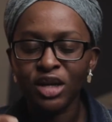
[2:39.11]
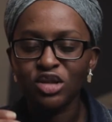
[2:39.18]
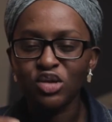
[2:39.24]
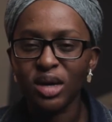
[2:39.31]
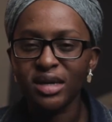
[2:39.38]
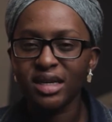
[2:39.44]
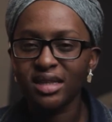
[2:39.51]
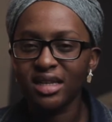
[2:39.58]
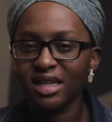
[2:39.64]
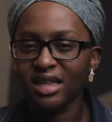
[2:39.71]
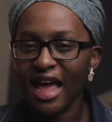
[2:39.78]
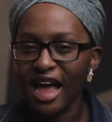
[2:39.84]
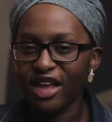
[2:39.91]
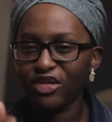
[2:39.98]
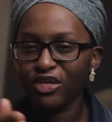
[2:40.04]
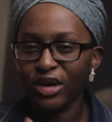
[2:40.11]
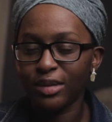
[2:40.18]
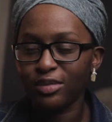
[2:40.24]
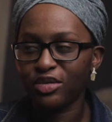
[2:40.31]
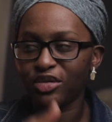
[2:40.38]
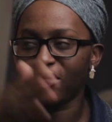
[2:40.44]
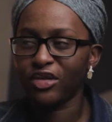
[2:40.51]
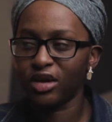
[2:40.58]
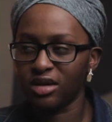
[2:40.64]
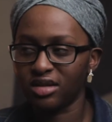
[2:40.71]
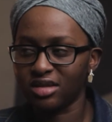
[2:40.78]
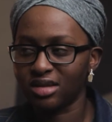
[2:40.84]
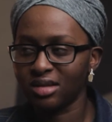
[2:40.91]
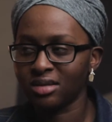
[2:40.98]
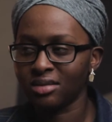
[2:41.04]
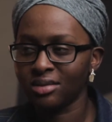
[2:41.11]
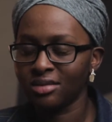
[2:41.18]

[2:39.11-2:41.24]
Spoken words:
So I did the last frames first